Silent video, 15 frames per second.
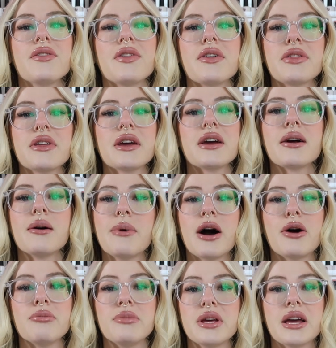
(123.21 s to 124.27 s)
The thing
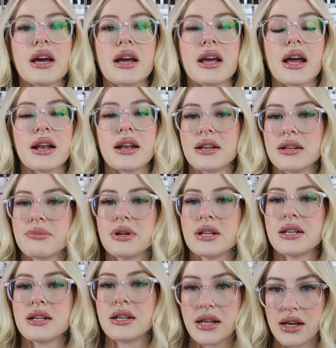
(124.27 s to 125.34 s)
about being an
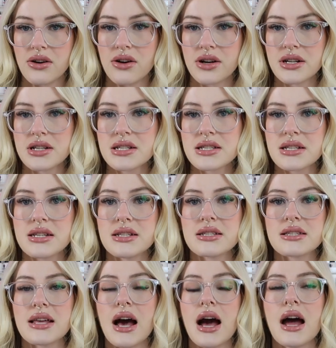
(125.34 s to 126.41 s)
independent nail artist
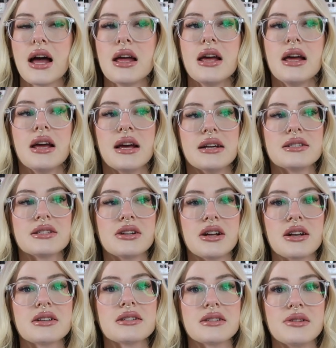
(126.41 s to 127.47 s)
is that it's
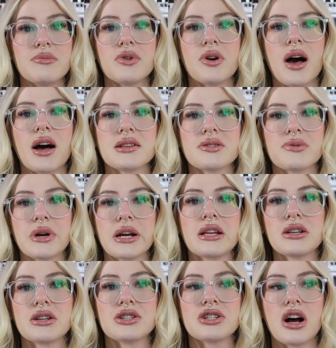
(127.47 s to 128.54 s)
not as simple as a
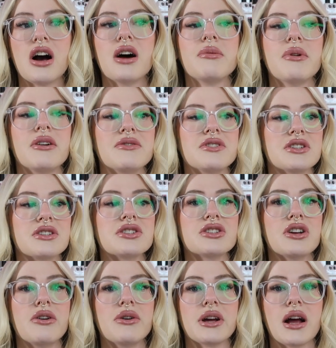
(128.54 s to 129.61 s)
regular job of just
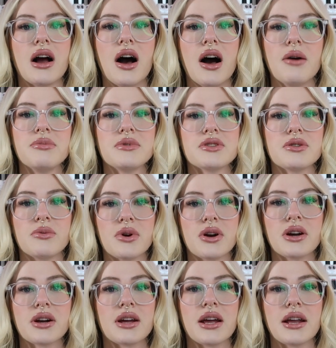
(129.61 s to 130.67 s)
showing up to
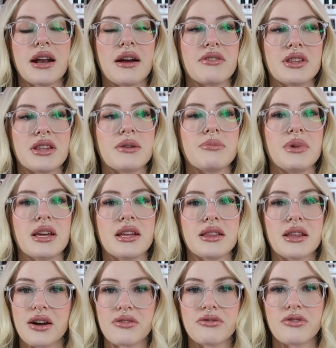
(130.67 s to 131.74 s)
work and everything being
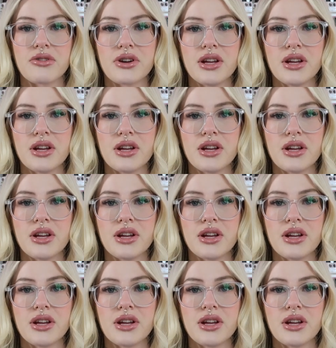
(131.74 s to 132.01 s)
there for